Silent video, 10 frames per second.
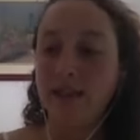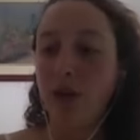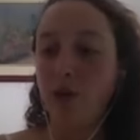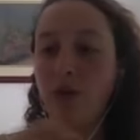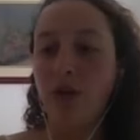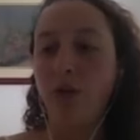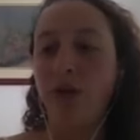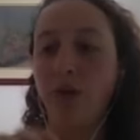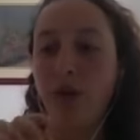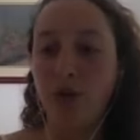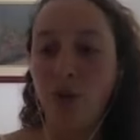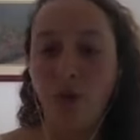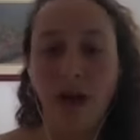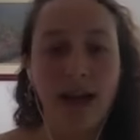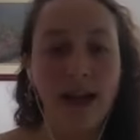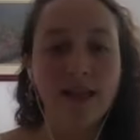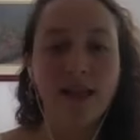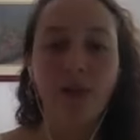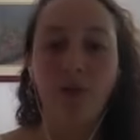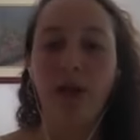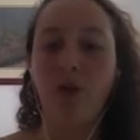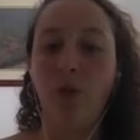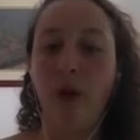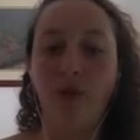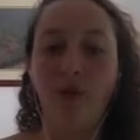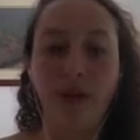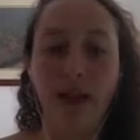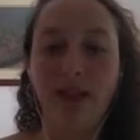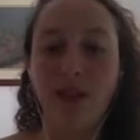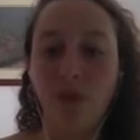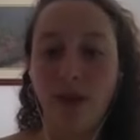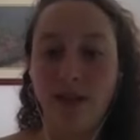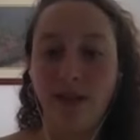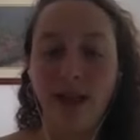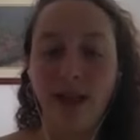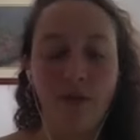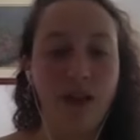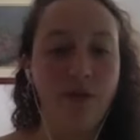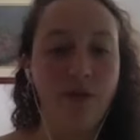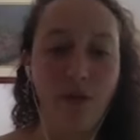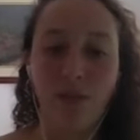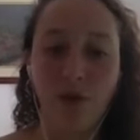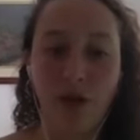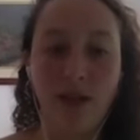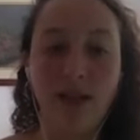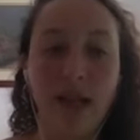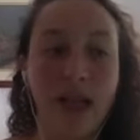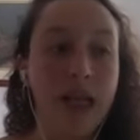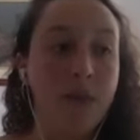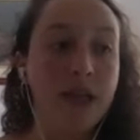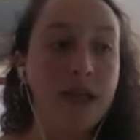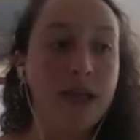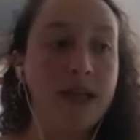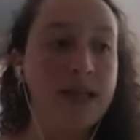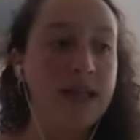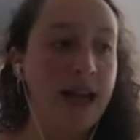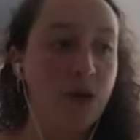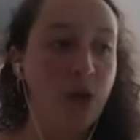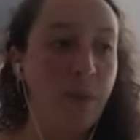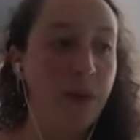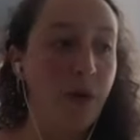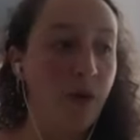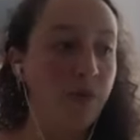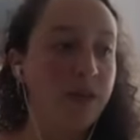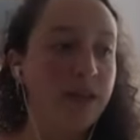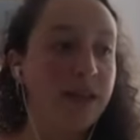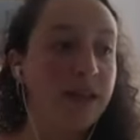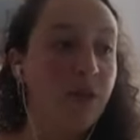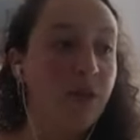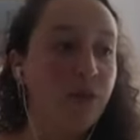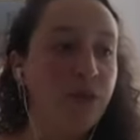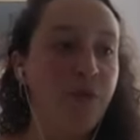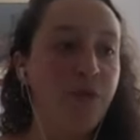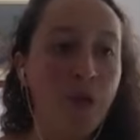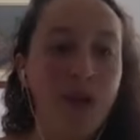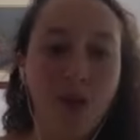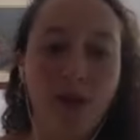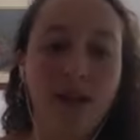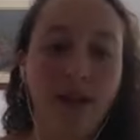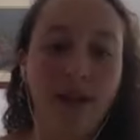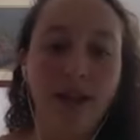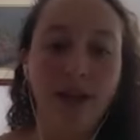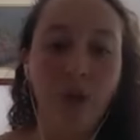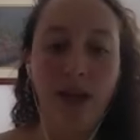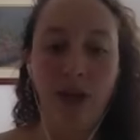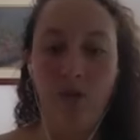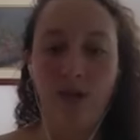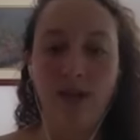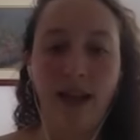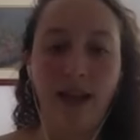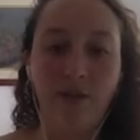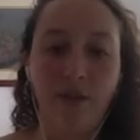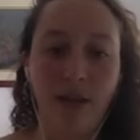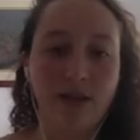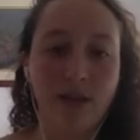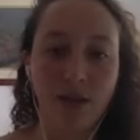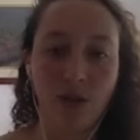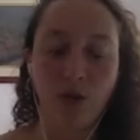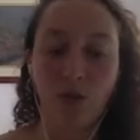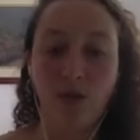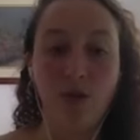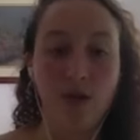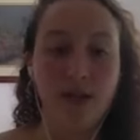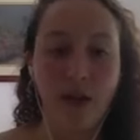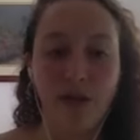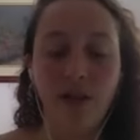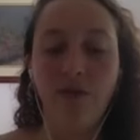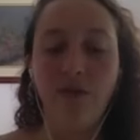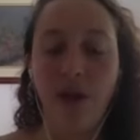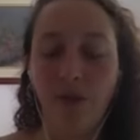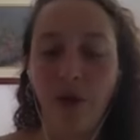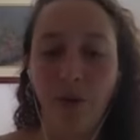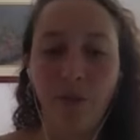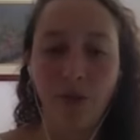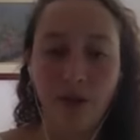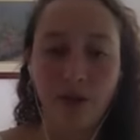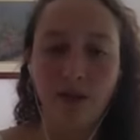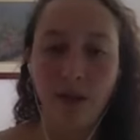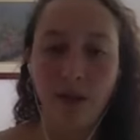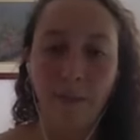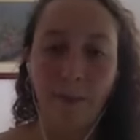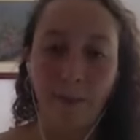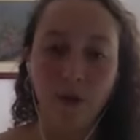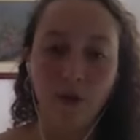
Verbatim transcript: the, the way to write the way to everything this was mm-hmm. definitely very important because i saw people feel interesting in the way I was saying things. Yeah. So this was definitely very, very important. It changes